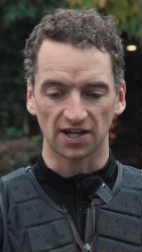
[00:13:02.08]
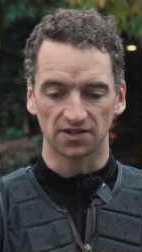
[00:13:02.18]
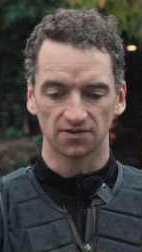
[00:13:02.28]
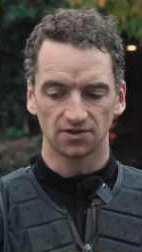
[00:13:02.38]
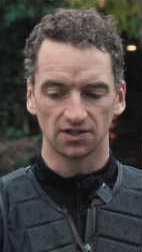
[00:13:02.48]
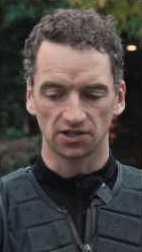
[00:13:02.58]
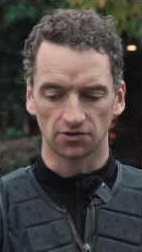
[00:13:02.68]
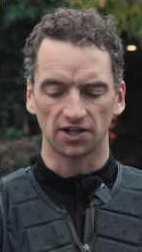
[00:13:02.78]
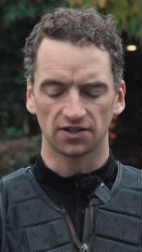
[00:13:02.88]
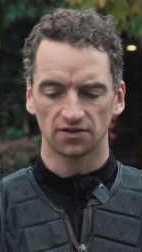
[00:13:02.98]
that, it's a
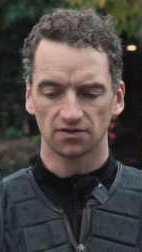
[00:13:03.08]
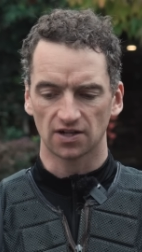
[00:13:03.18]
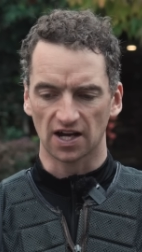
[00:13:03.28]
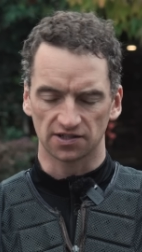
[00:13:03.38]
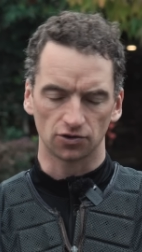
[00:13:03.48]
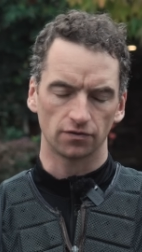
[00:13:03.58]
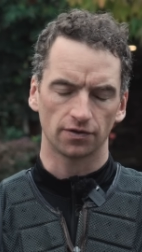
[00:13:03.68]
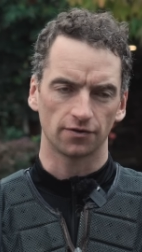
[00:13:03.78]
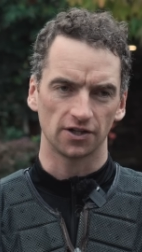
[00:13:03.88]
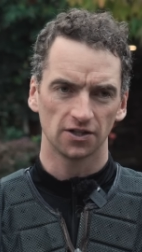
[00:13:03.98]
great asset over
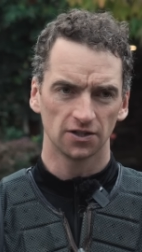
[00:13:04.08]
3.